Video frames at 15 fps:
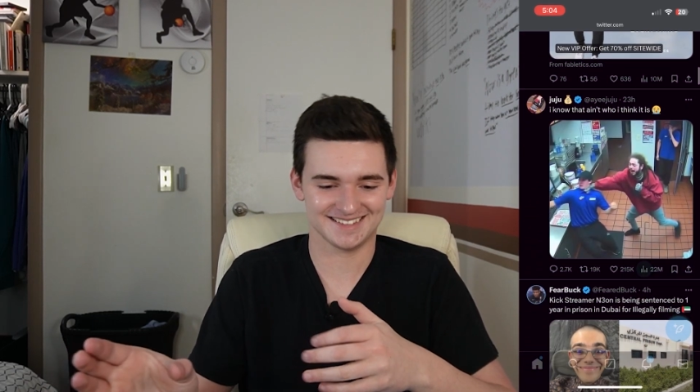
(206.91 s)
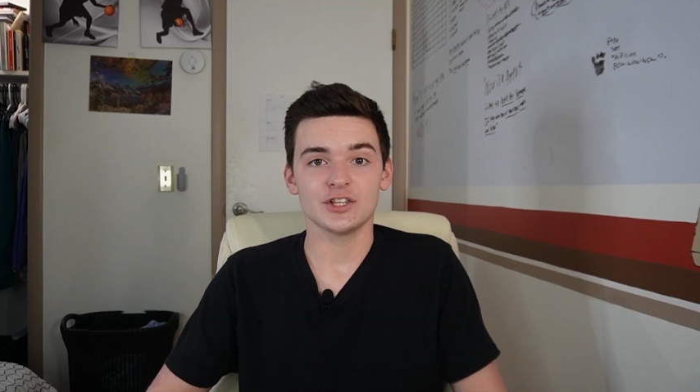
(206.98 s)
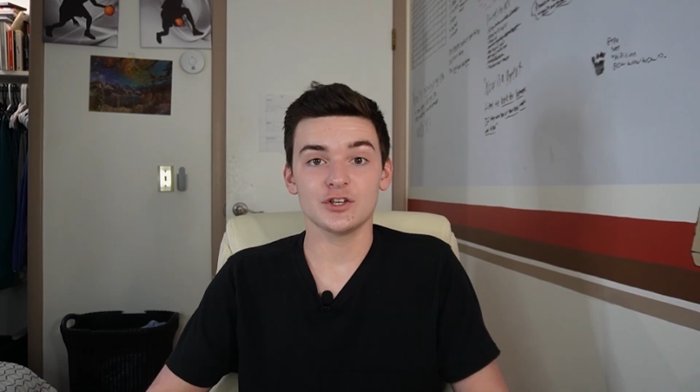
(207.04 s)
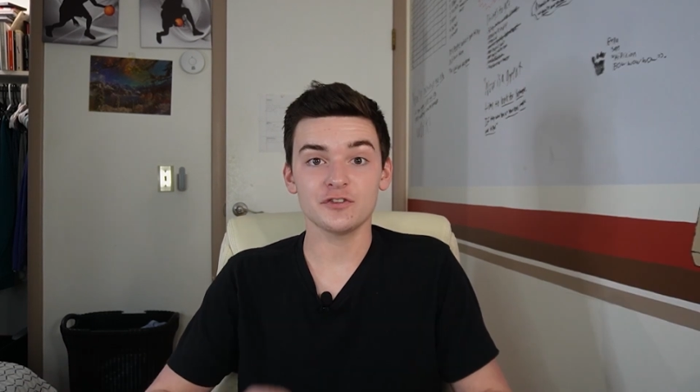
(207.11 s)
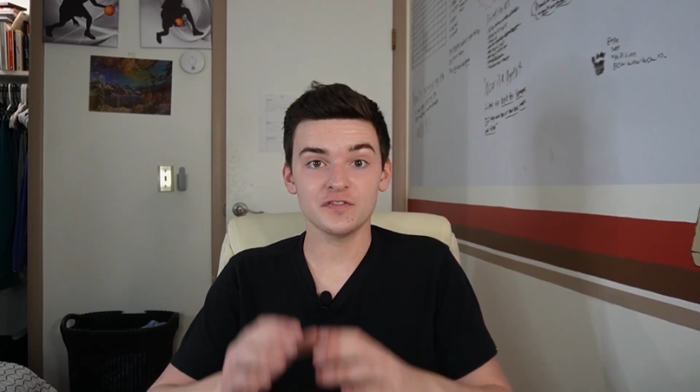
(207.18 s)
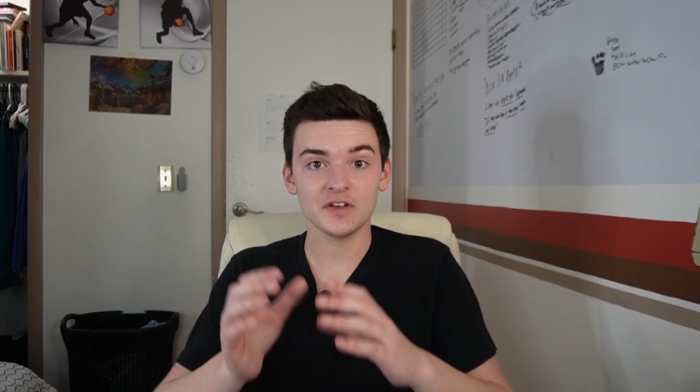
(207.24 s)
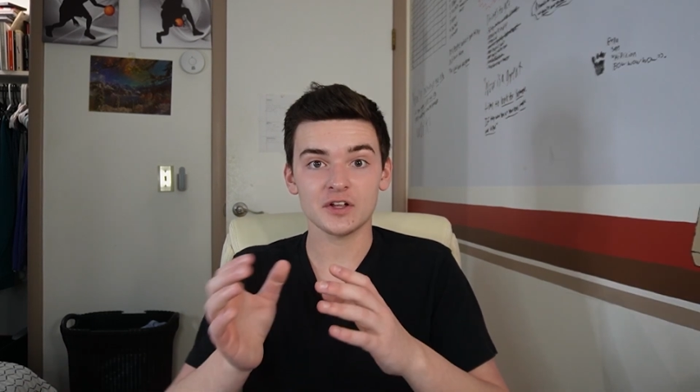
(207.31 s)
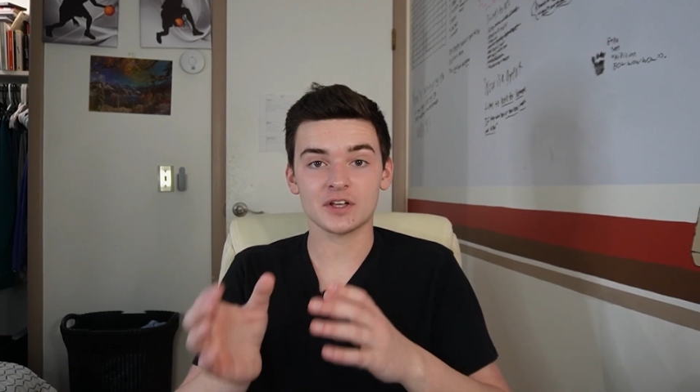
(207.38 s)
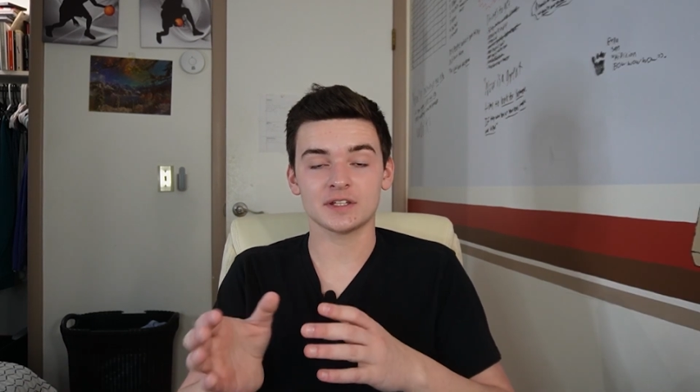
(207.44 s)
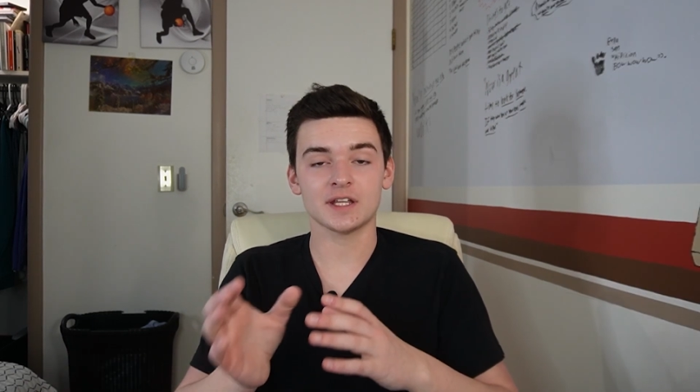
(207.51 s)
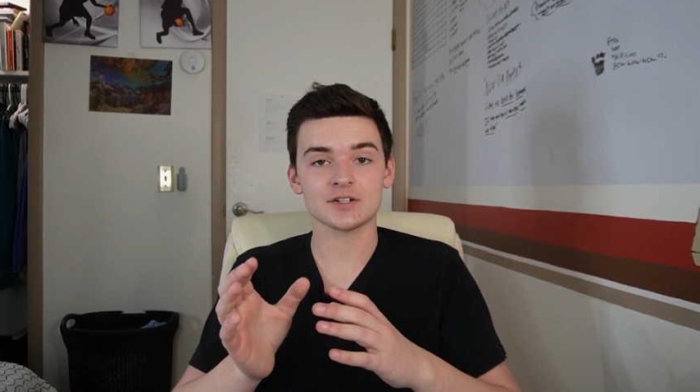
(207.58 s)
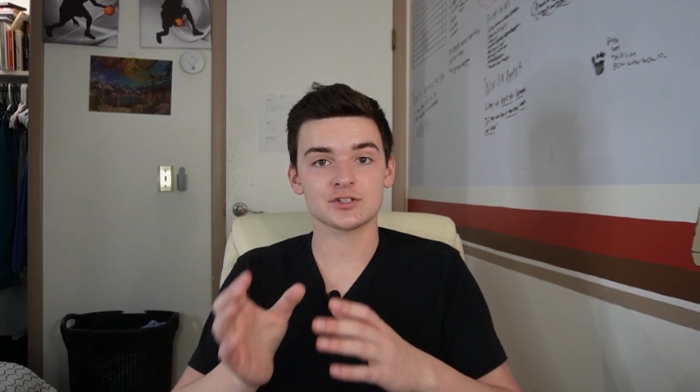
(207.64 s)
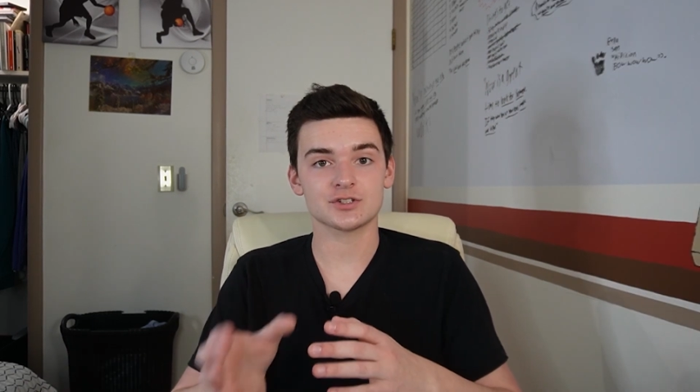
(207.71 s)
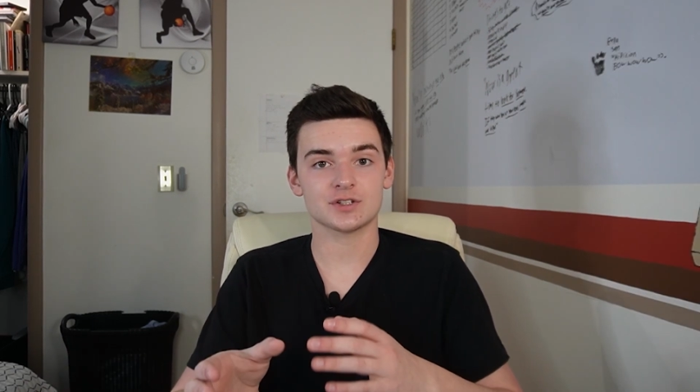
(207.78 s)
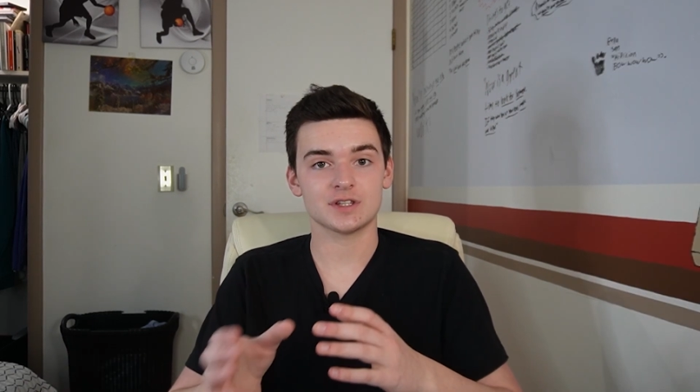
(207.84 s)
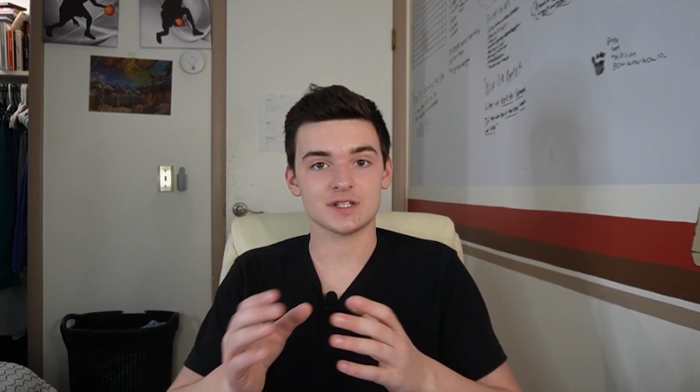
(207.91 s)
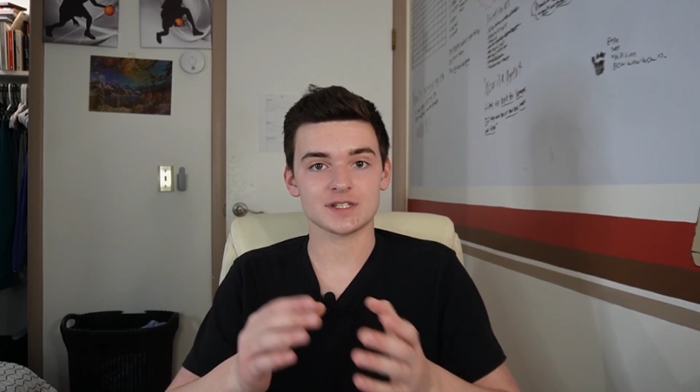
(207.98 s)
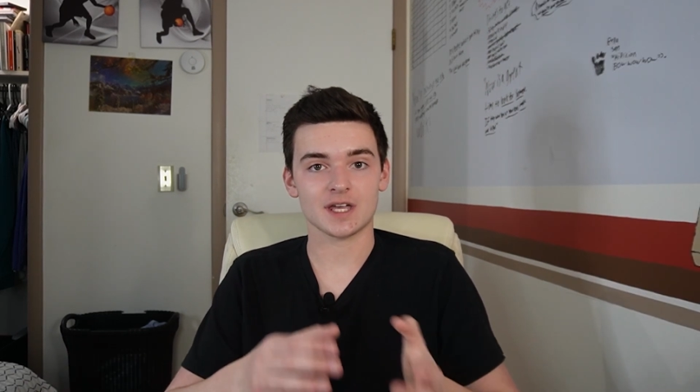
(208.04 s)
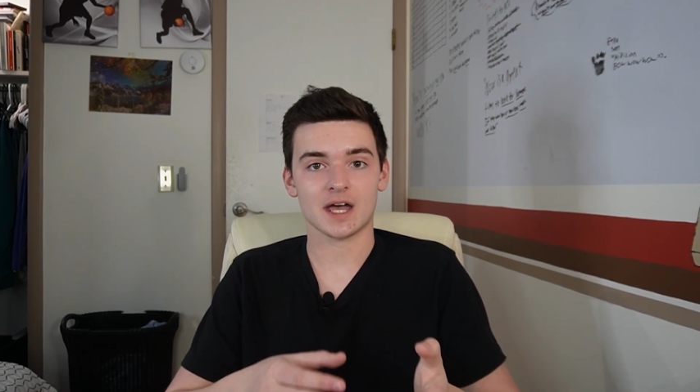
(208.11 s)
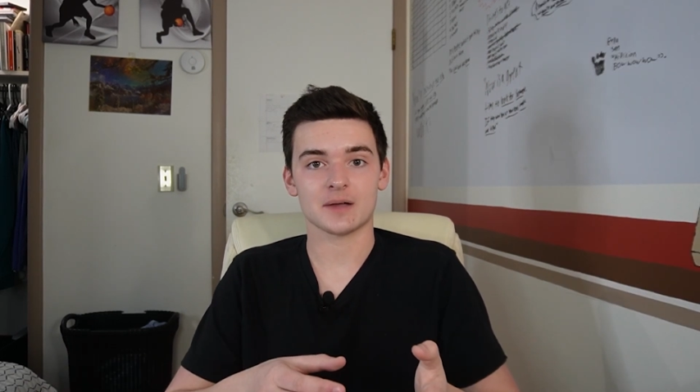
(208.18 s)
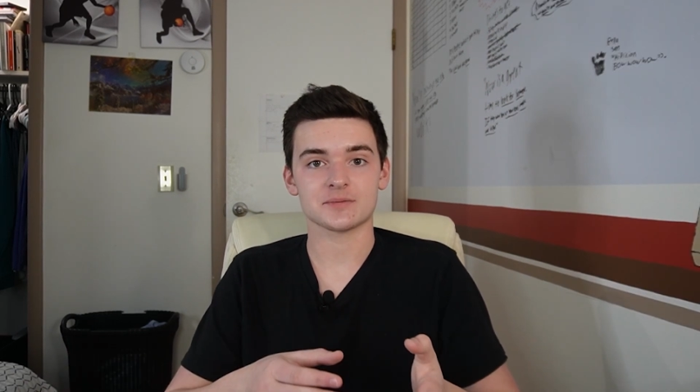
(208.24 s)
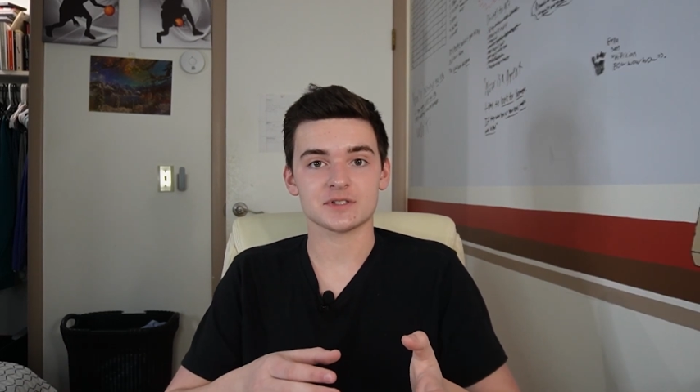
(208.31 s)
You feel a connection to these
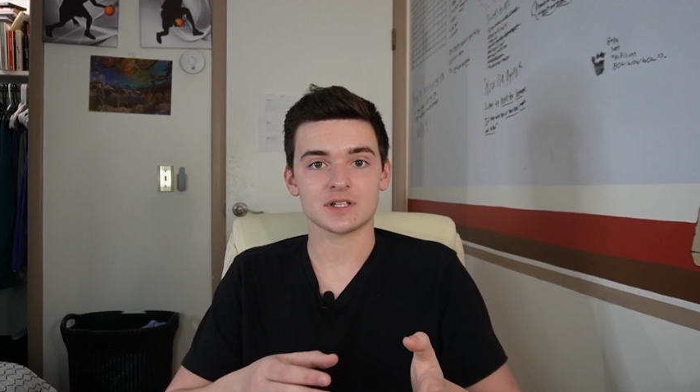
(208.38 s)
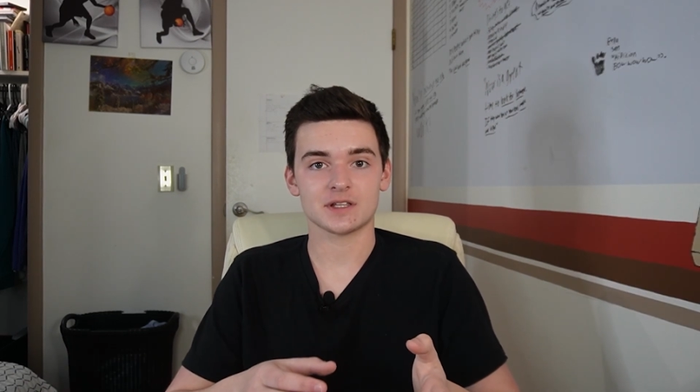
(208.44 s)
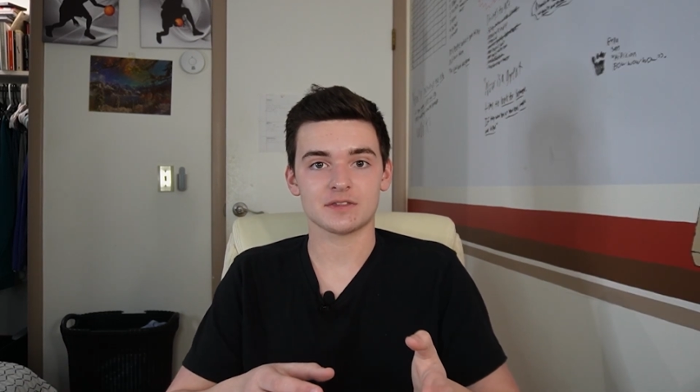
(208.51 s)
apps,